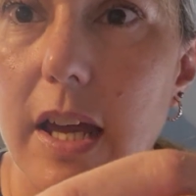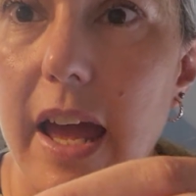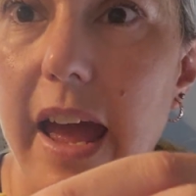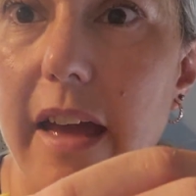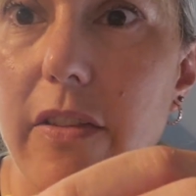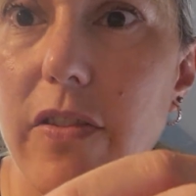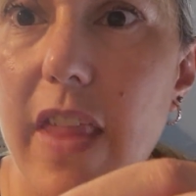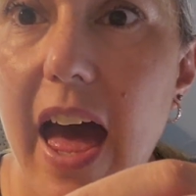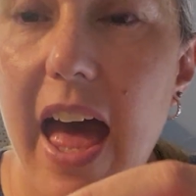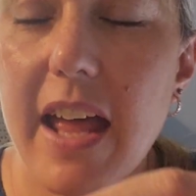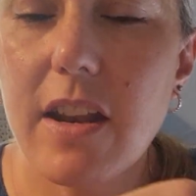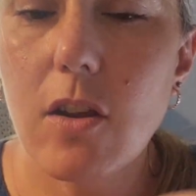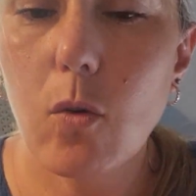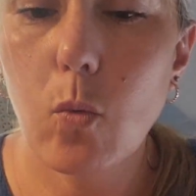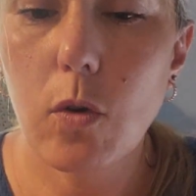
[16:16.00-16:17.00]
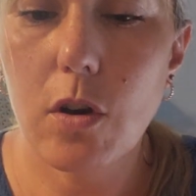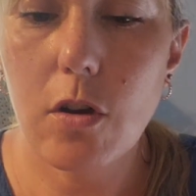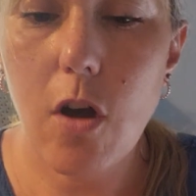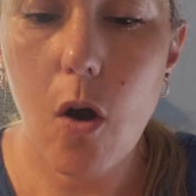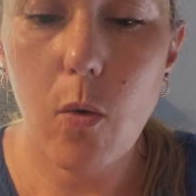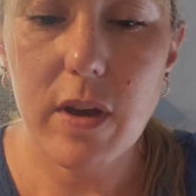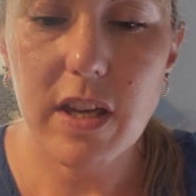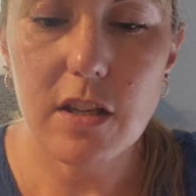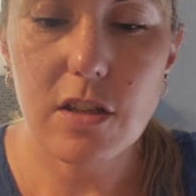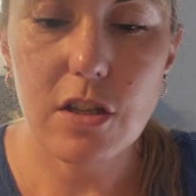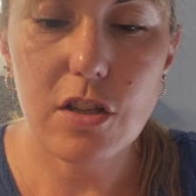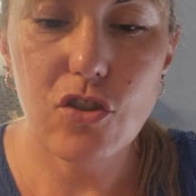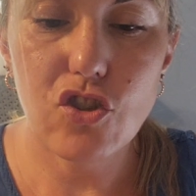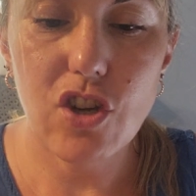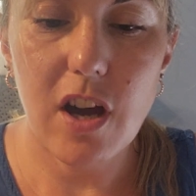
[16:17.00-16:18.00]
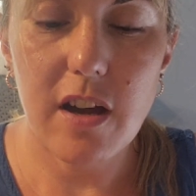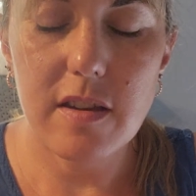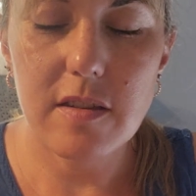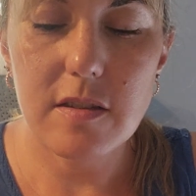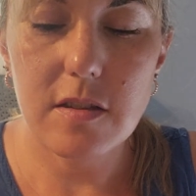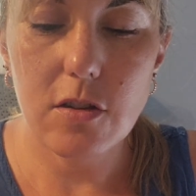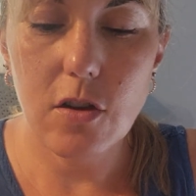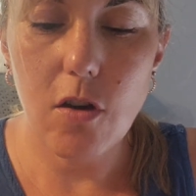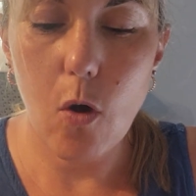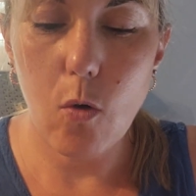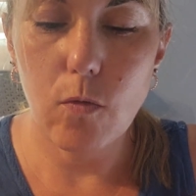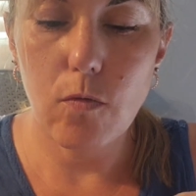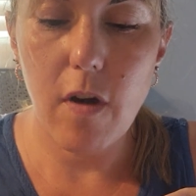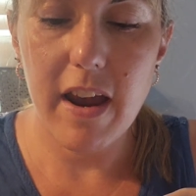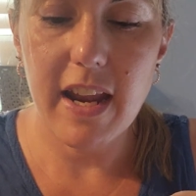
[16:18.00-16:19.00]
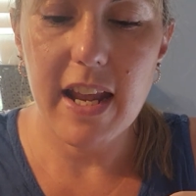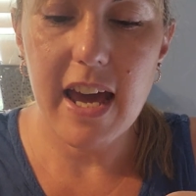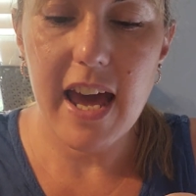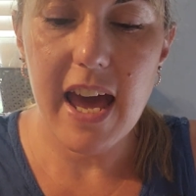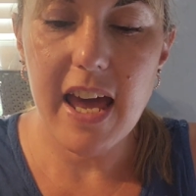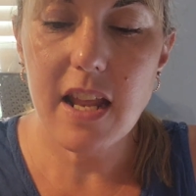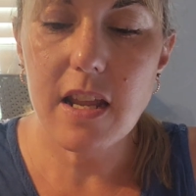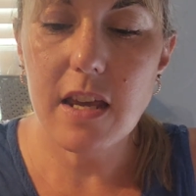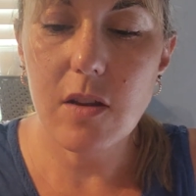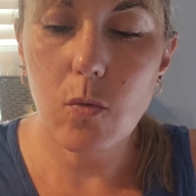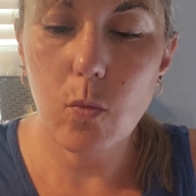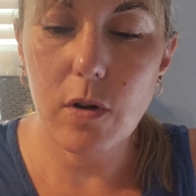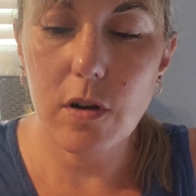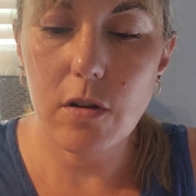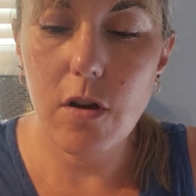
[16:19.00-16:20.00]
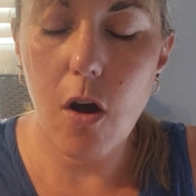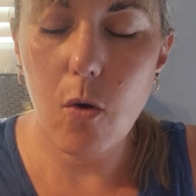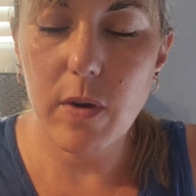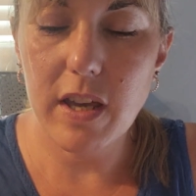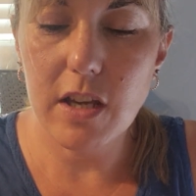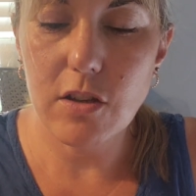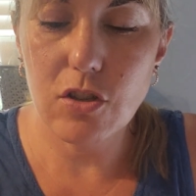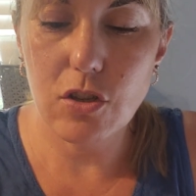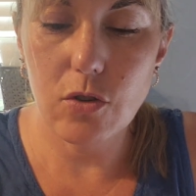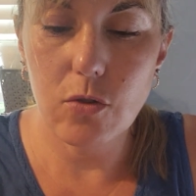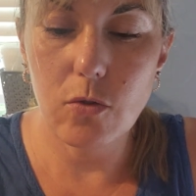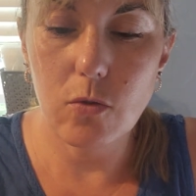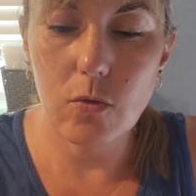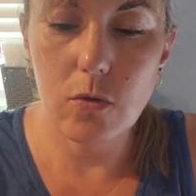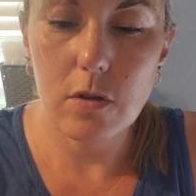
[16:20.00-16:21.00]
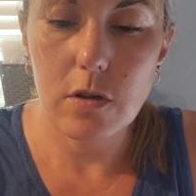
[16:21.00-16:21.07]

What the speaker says: And then we're going to just go right ahead and we're going to